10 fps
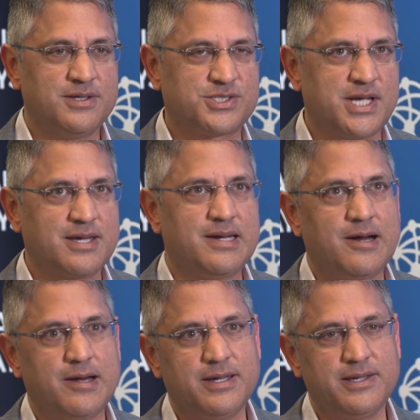The second
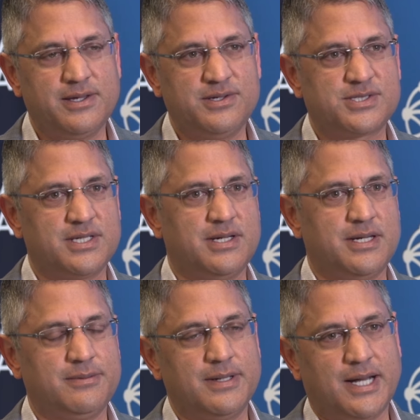area is
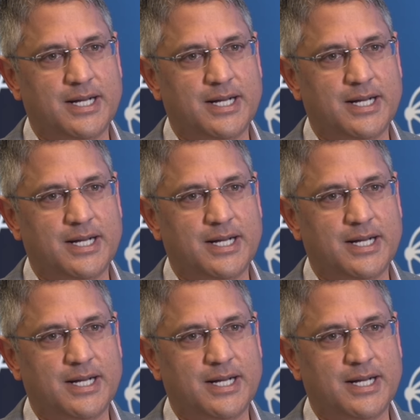in